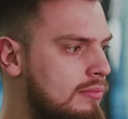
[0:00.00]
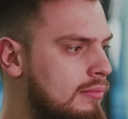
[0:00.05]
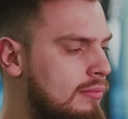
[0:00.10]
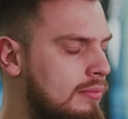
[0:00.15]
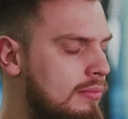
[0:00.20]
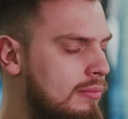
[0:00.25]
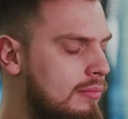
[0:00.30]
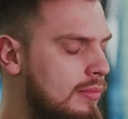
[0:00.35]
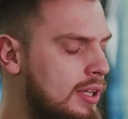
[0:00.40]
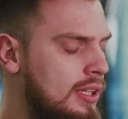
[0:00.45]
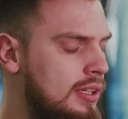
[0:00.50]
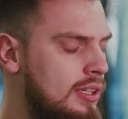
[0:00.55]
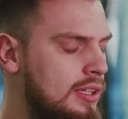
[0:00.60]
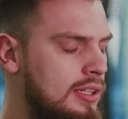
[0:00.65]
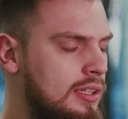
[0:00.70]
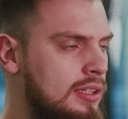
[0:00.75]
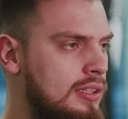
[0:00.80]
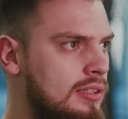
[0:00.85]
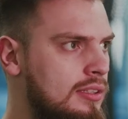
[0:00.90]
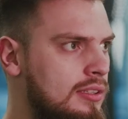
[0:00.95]
made
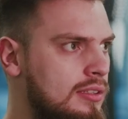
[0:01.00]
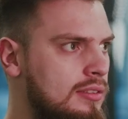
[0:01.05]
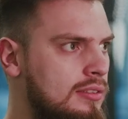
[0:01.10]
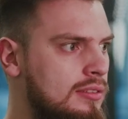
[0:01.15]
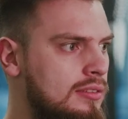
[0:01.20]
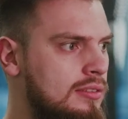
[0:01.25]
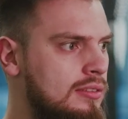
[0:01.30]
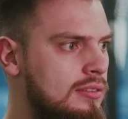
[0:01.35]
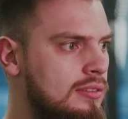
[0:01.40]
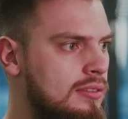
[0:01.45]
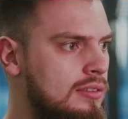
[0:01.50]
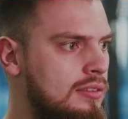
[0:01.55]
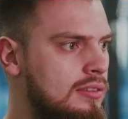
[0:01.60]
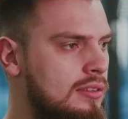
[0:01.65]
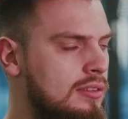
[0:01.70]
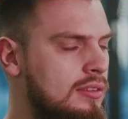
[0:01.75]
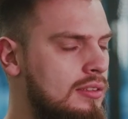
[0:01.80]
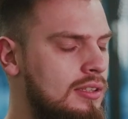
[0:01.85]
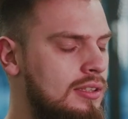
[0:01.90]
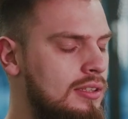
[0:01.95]
a
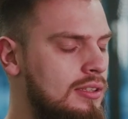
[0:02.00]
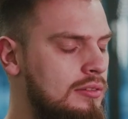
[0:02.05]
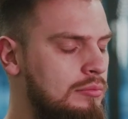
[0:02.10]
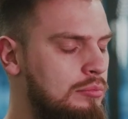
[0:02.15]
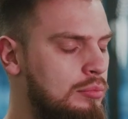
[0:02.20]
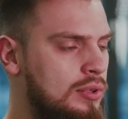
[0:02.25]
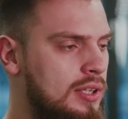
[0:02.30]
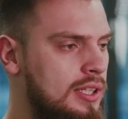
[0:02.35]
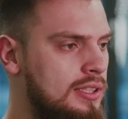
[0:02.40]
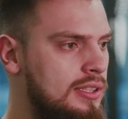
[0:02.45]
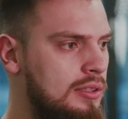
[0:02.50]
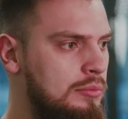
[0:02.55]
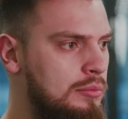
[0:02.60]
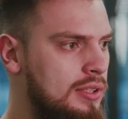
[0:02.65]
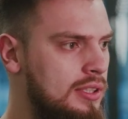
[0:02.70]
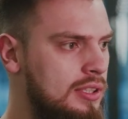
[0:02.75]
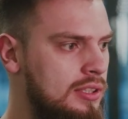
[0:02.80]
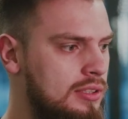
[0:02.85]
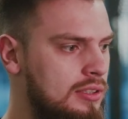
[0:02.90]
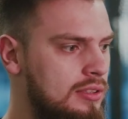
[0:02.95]
pricing
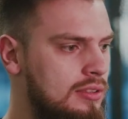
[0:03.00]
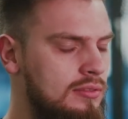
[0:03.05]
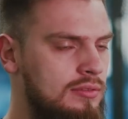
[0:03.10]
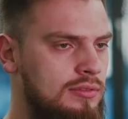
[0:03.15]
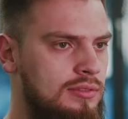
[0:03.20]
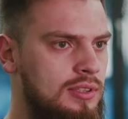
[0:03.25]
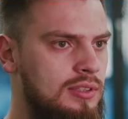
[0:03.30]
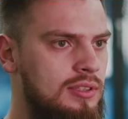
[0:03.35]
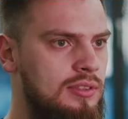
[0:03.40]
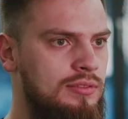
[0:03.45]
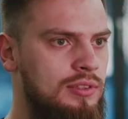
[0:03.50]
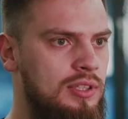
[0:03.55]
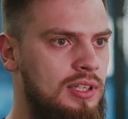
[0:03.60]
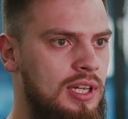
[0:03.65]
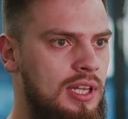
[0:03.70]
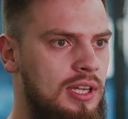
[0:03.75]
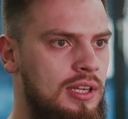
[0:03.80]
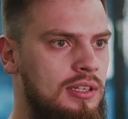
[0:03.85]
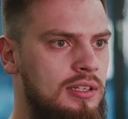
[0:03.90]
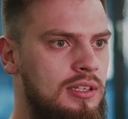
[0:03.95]
prediction for a
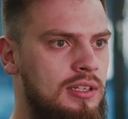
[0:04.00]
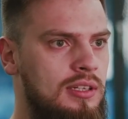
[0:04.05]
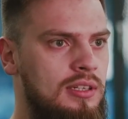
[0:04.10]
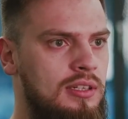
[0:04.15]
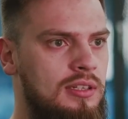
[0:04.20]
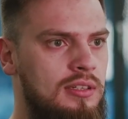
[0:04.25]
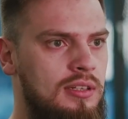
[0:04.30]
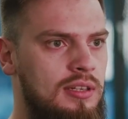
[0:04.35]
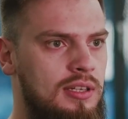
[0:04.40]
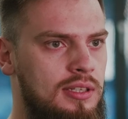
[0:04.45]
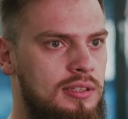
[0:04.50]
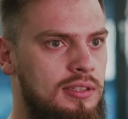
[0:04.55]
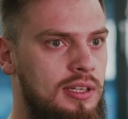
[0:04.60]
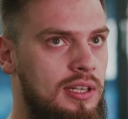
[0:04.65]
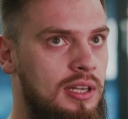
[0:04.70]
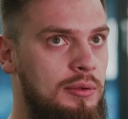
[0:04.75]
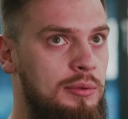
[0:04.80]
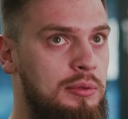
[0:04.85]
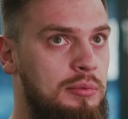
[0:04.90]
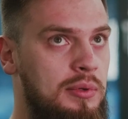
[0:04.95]
client, like
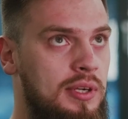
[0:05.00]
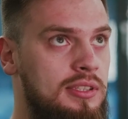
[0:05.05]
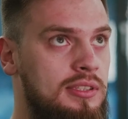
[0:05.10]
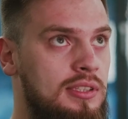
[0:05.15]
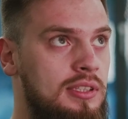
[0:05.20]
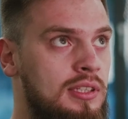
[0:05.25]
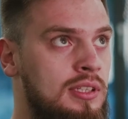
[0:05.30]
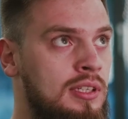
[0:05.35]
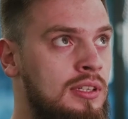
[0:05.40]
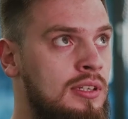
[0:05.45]
dynamic pricing.